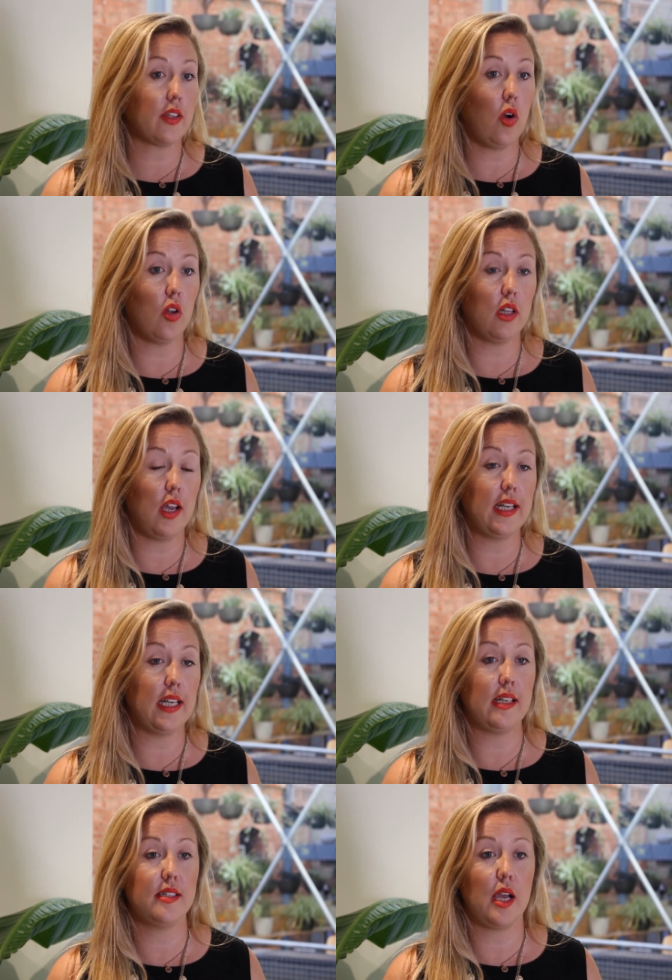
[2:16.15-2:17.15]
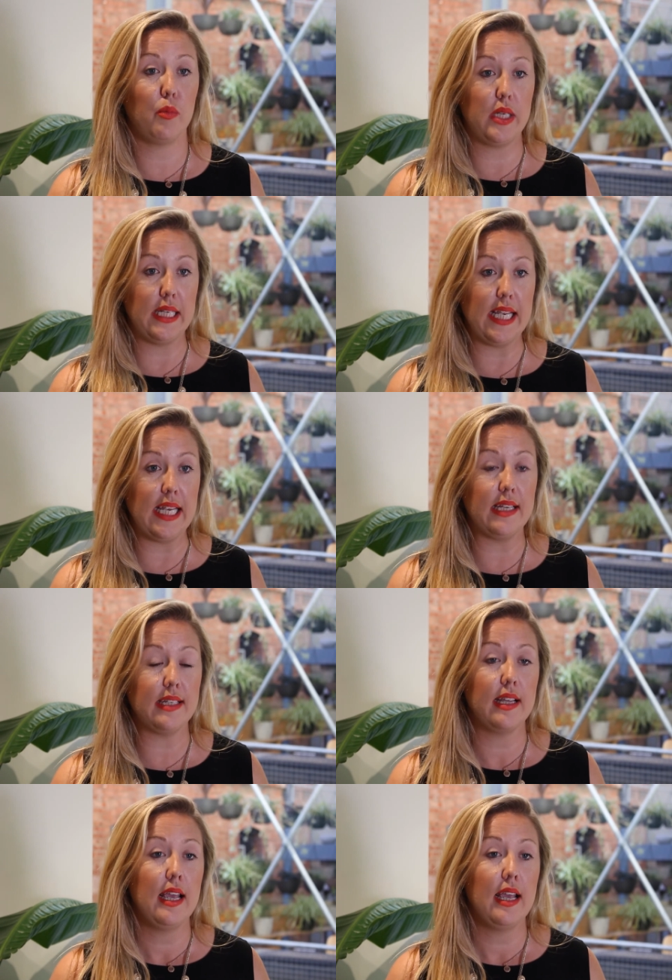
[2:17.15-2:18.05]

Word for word: the hotline anytime we need